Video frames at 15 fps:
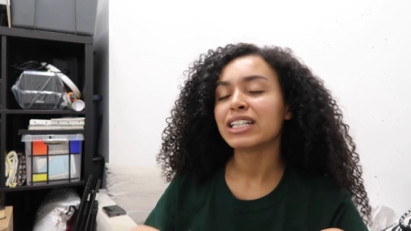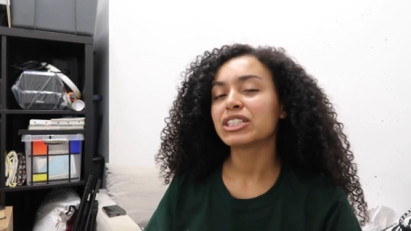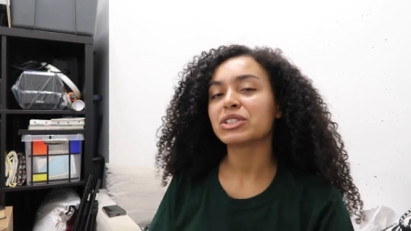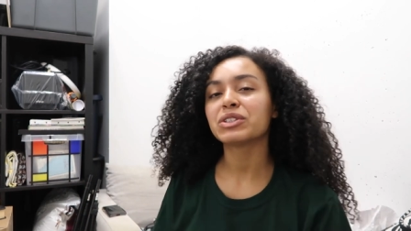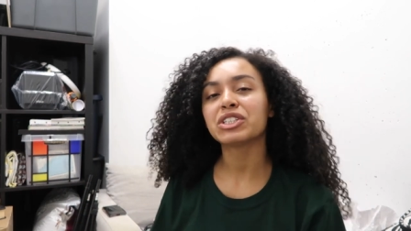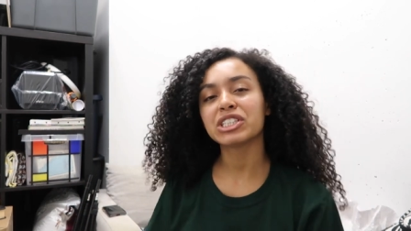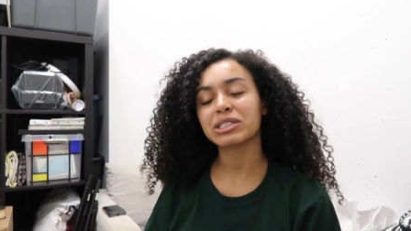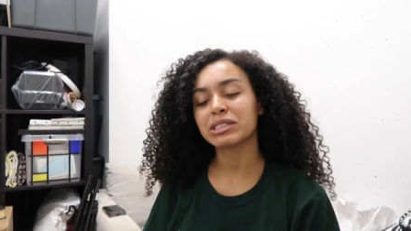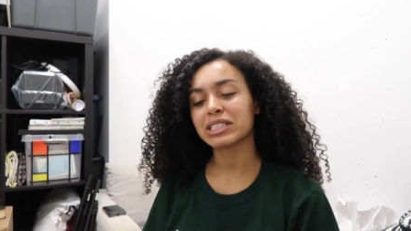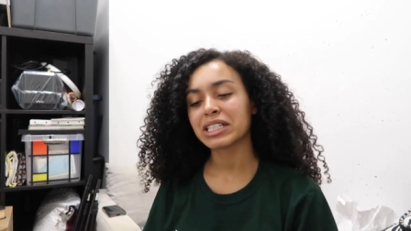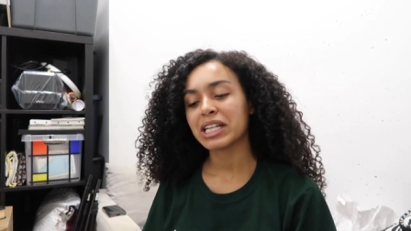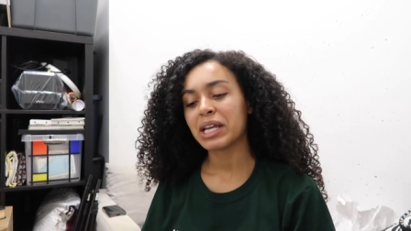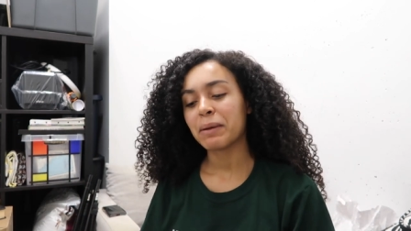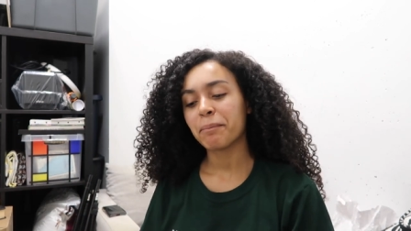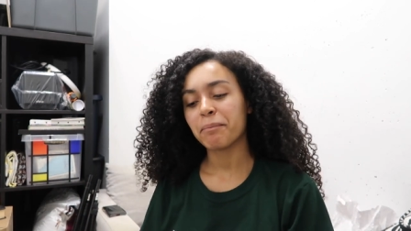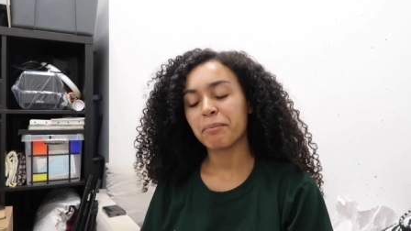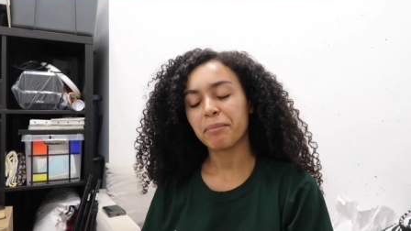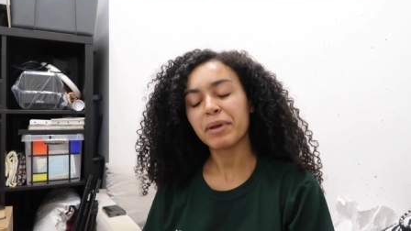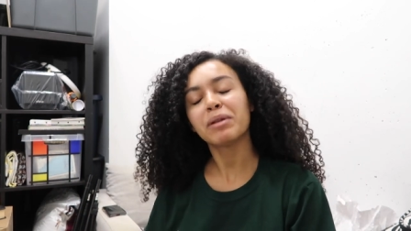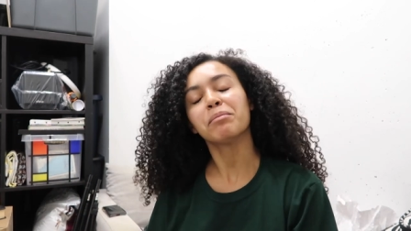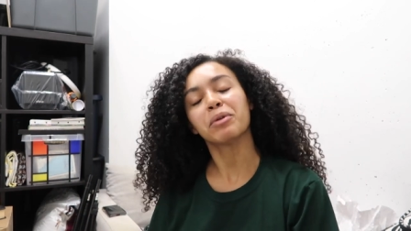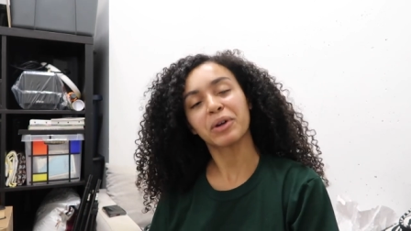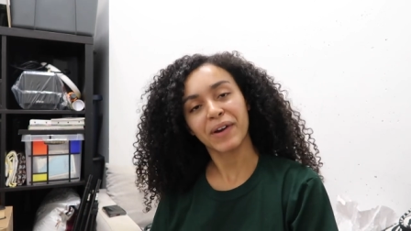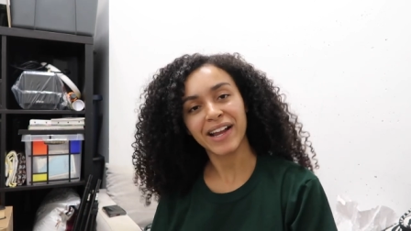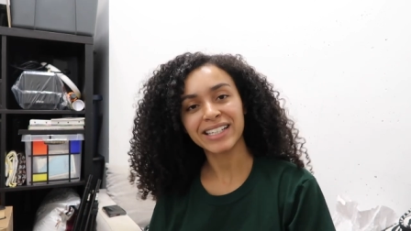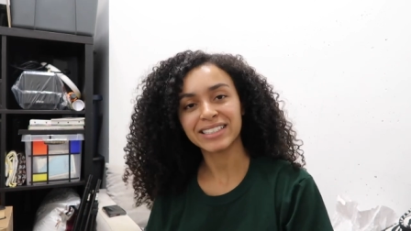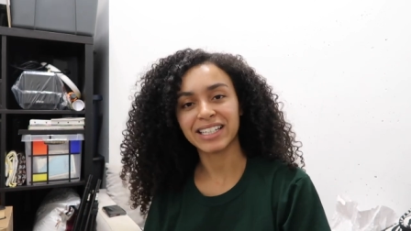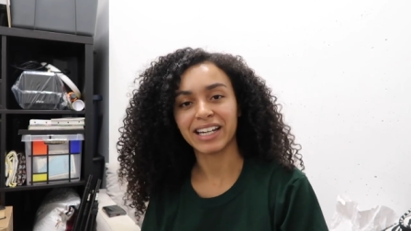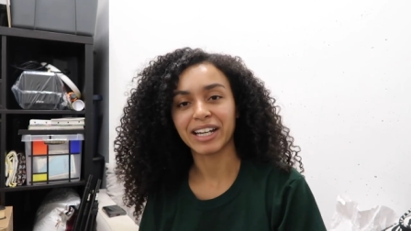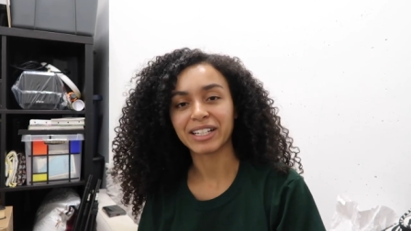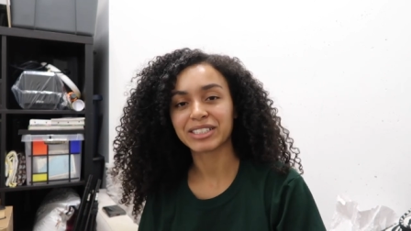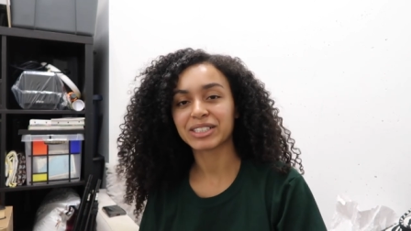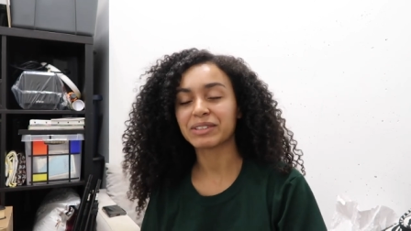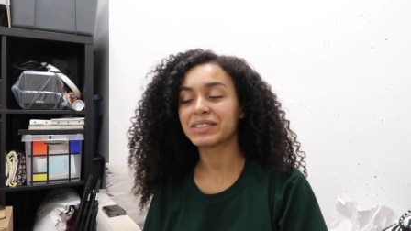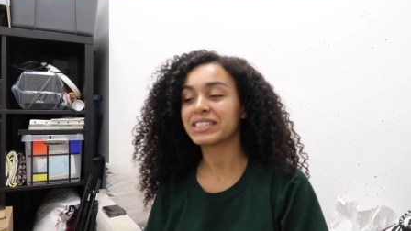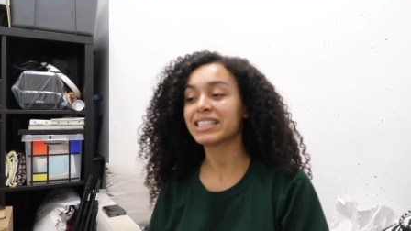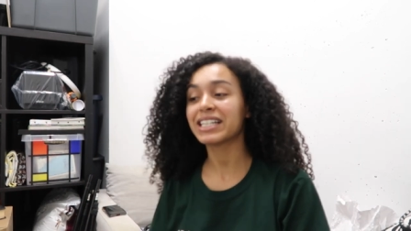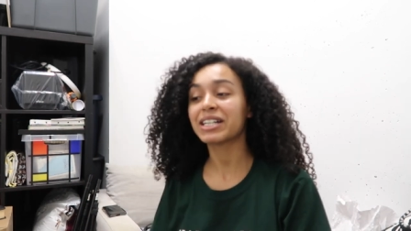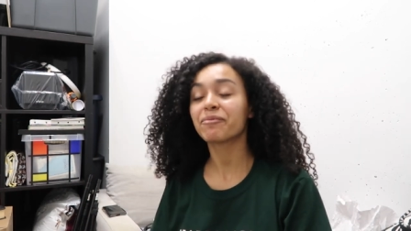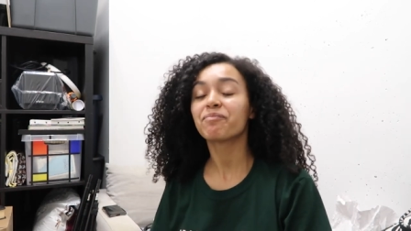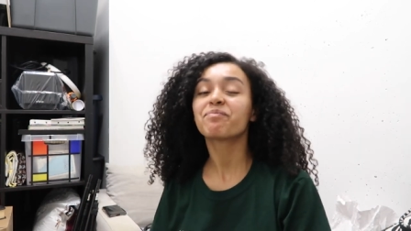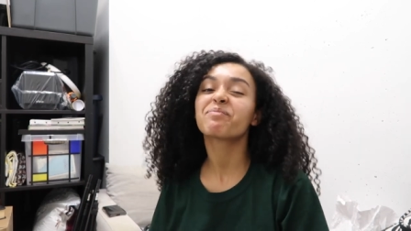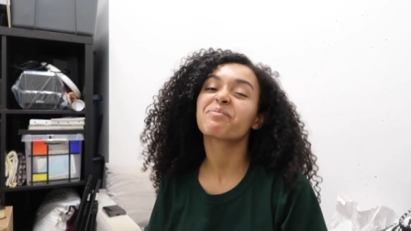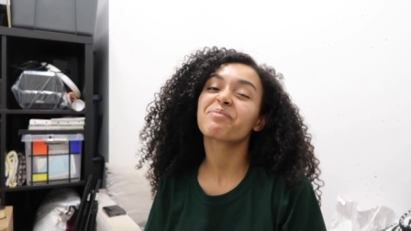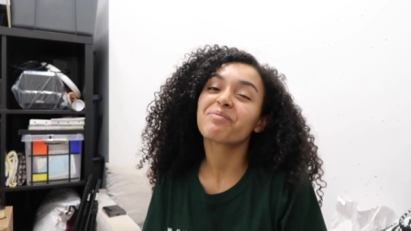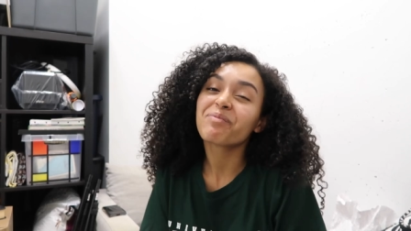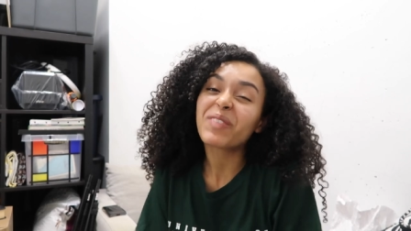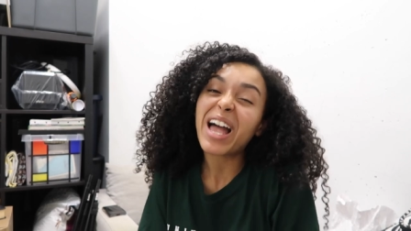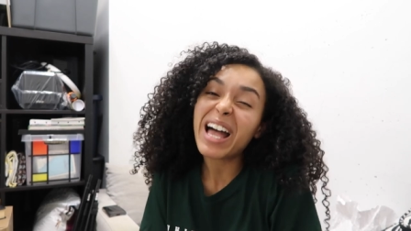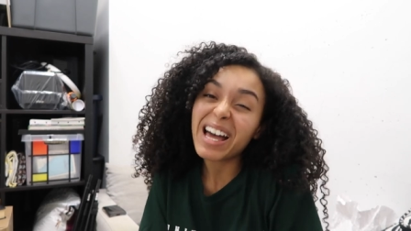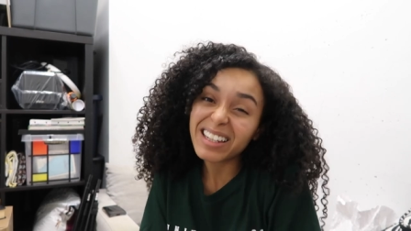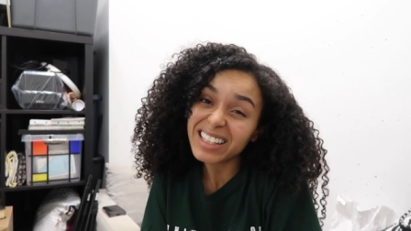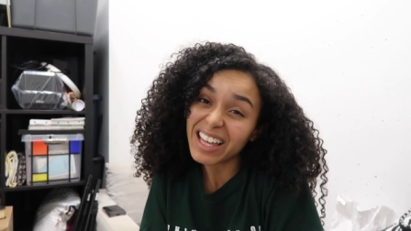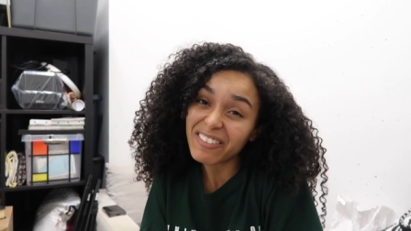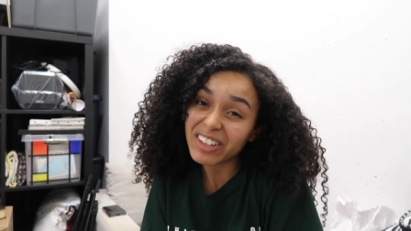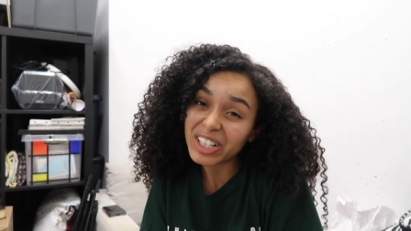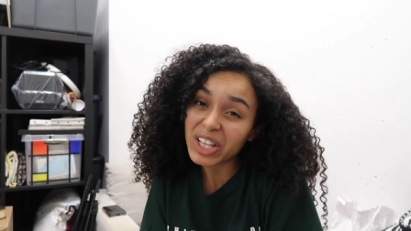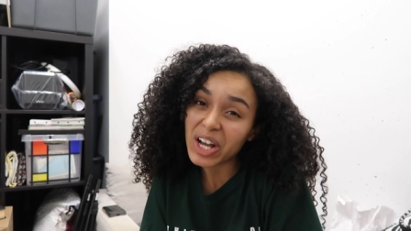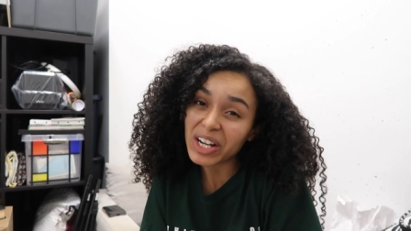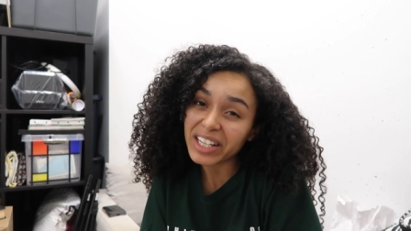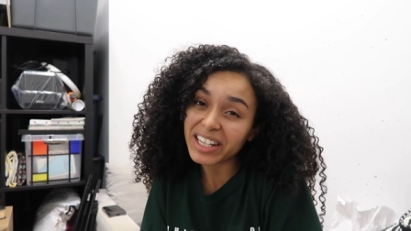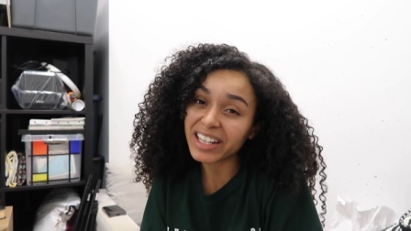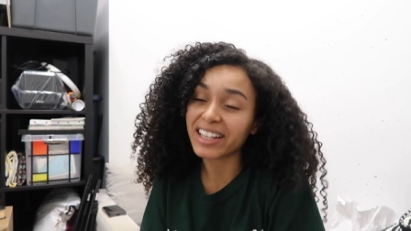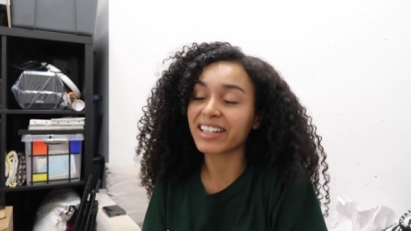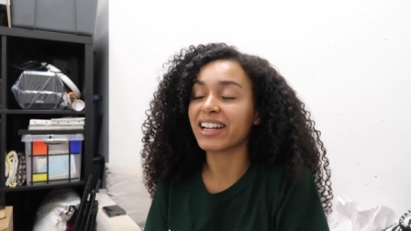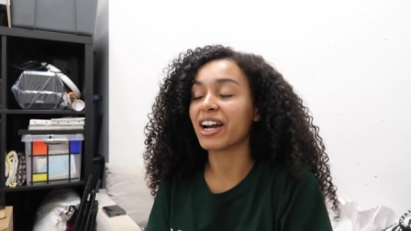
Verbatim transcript: So I've just been procrastinating. So it's like 11 o'clock at night